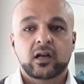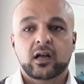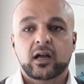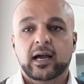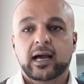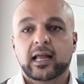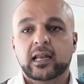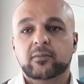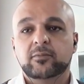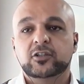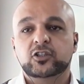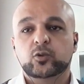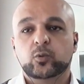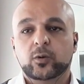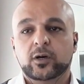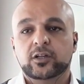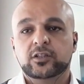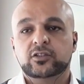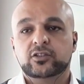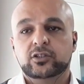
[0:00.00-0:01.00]
Element
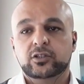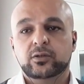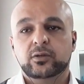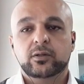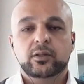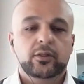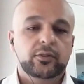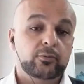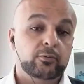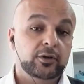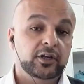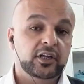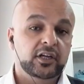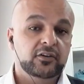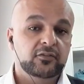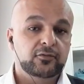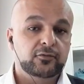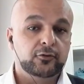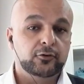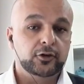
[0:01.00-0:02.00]
1, 2, 3,
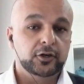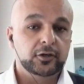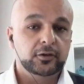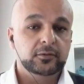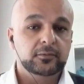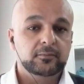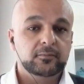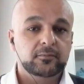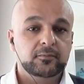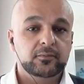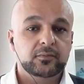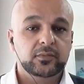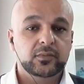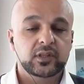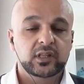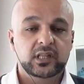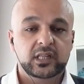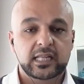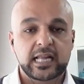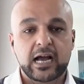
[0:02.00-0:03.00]
and 4.
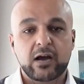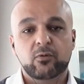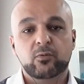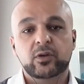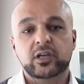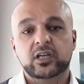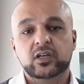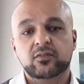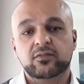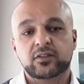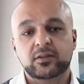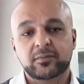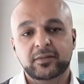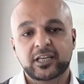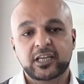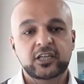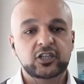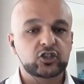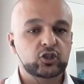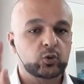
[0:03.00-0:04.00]
Now we give them
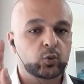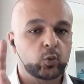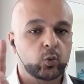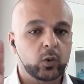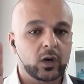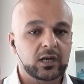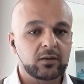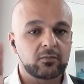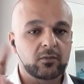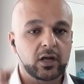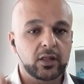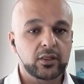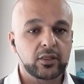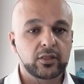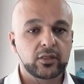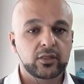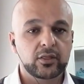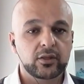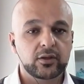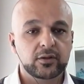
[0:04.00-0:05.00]
each 1
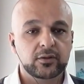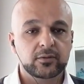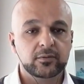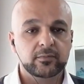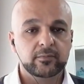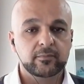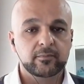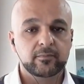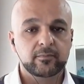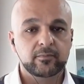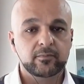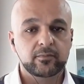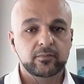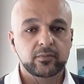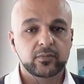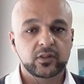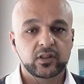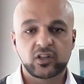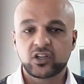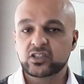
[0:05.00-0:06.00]
month.
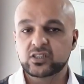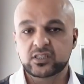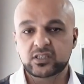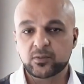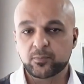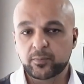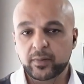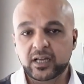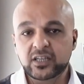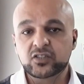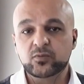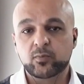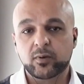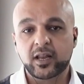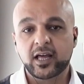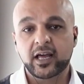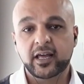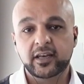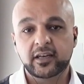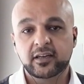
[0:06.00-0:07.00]
This is the best
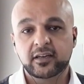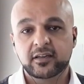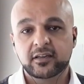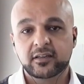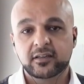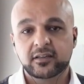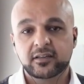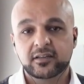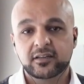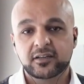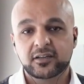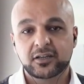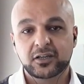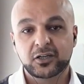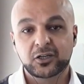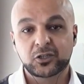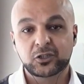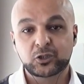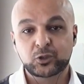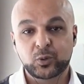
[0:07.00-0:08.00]
plan.
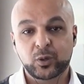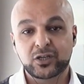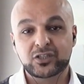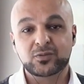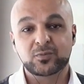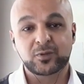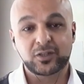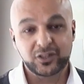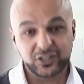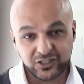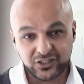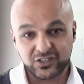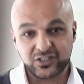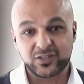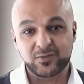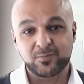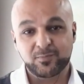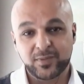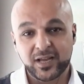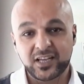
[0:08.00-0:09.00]
Trust me, this is
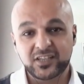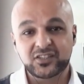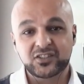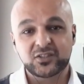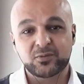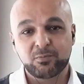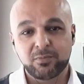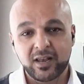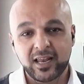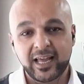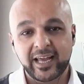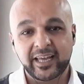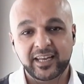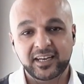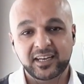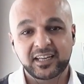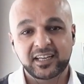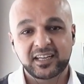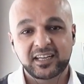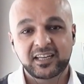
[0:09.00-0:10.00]
the best
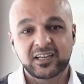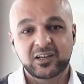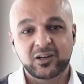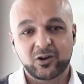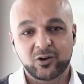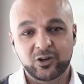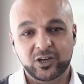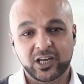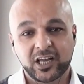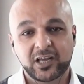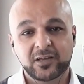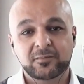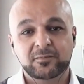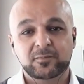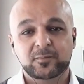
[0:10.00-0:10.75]
plan. Okay?